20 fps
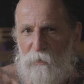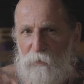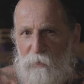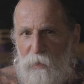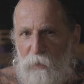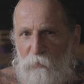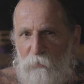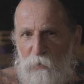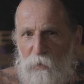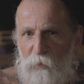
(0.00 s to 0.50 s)

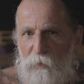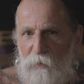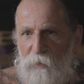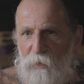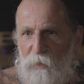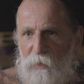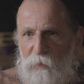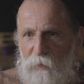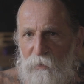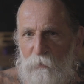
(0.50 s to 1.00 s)
different
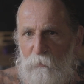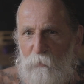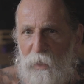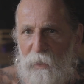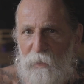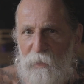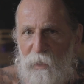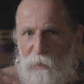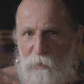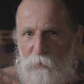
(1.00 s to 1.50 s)
in
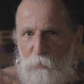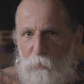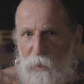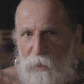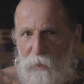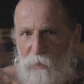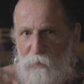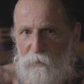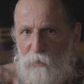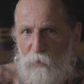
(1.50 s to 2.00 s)
many
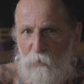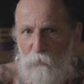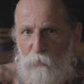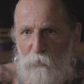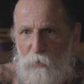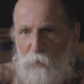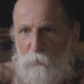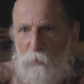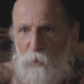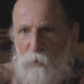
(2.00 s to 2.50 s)
aspects
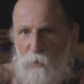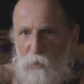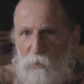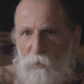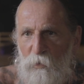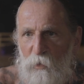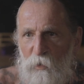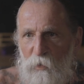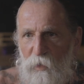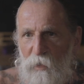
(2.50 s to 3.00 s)
of the modern
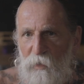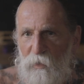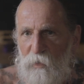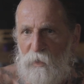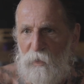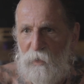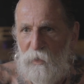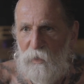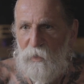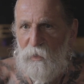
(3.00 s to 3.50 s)
yoga
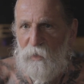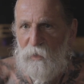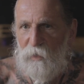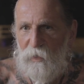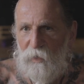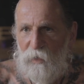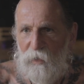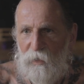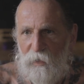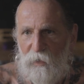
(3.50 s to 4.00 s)

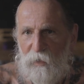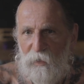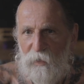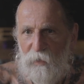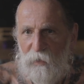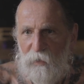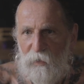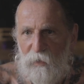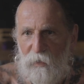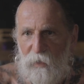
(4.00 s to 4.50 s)

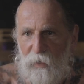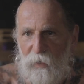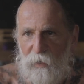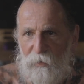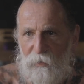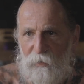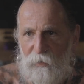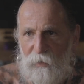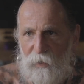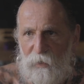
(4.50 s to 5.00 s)
uh,
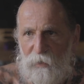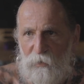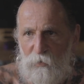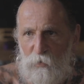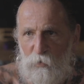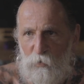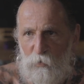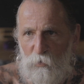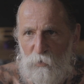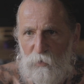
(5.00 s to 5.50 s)
and they
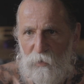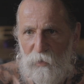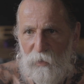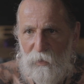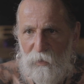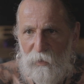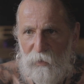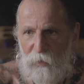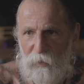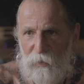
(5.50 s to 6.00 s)
should,
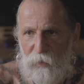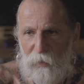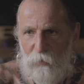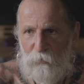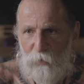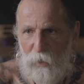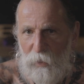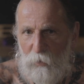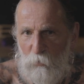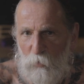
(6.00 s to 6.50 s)
uh,
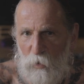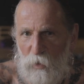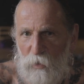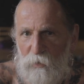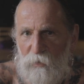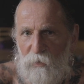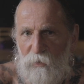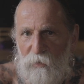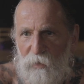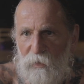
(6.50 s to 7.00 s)
if they
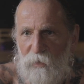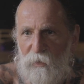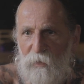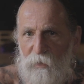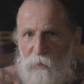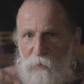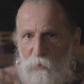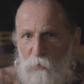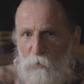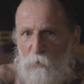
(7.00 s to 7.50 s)
want
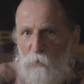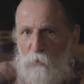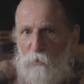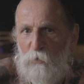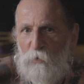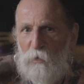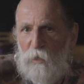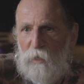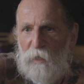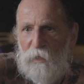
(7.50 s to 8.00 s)
uh,
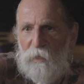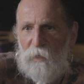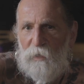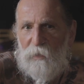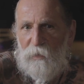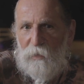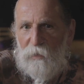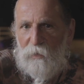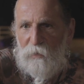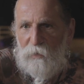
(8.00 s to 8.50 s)
to
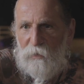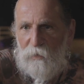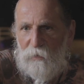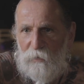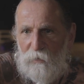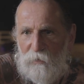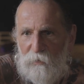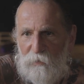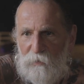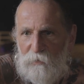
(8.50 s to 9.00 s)

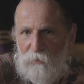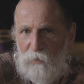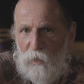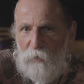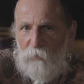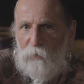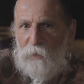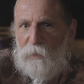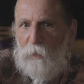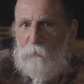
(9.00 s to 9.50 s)

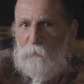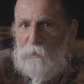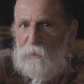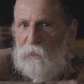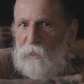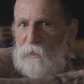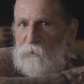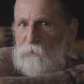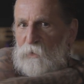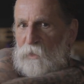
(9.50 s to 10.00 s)
discover
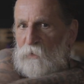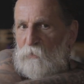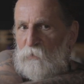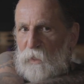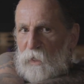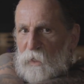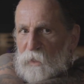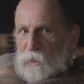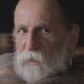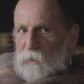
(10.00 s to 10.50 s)
themselves, if
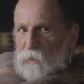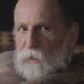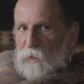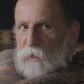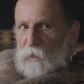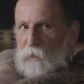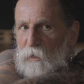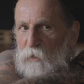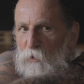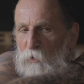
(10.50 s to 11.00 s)
they
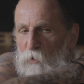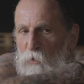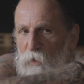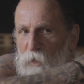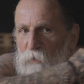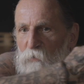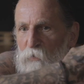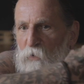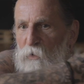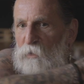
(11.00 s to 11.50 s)
are
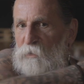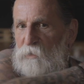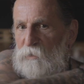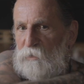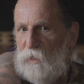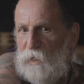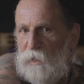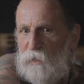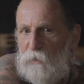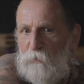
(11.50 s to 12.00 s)
looking for
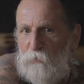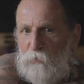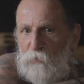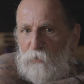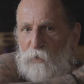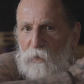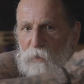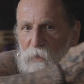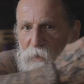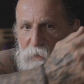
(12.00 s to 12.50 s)

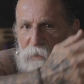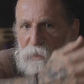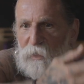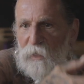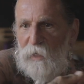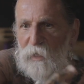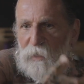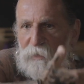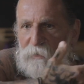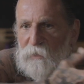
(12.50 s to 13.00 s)
self
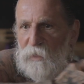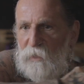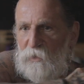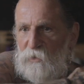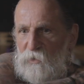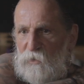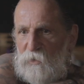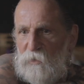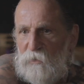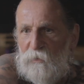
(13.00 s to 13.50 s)

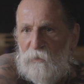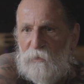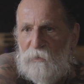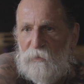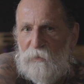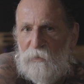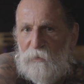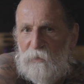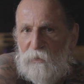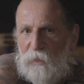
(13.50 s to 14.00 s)

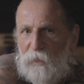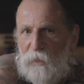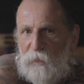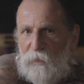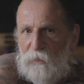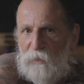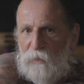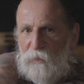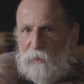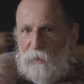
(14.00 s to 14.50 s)
realization,
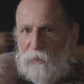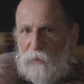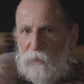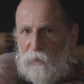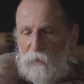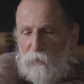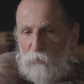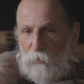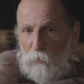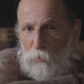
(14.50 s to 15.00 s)
they
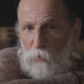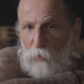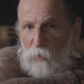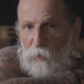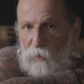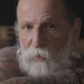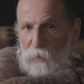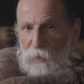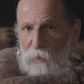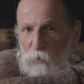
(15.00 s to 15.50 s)

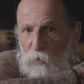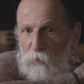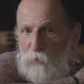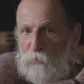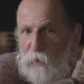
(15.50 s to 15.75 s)
cannot